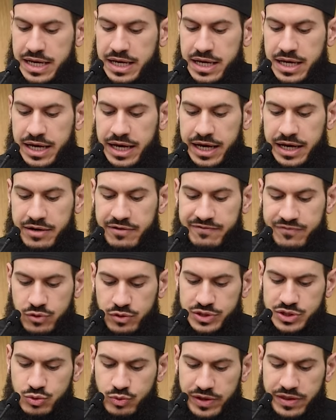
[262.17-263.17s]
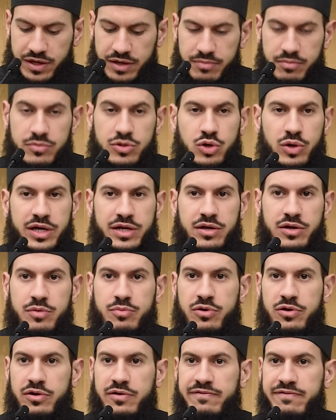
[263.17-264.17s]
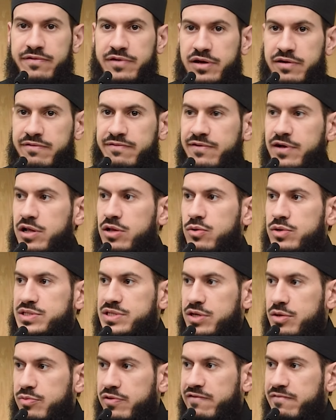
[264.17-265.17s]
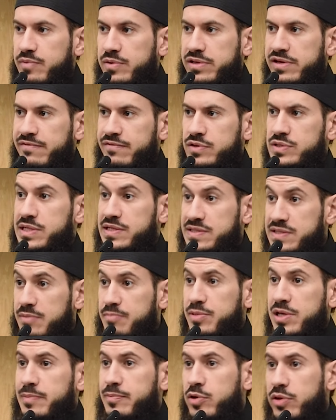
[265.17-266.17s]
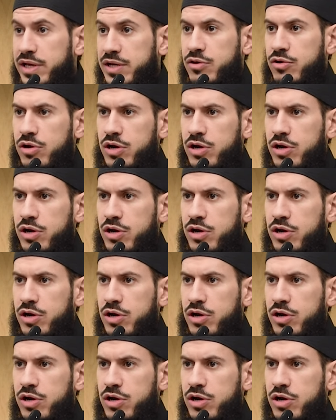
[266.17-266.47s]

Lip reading: And of course, with him, you had a number of followers, a number of believers, and some people later on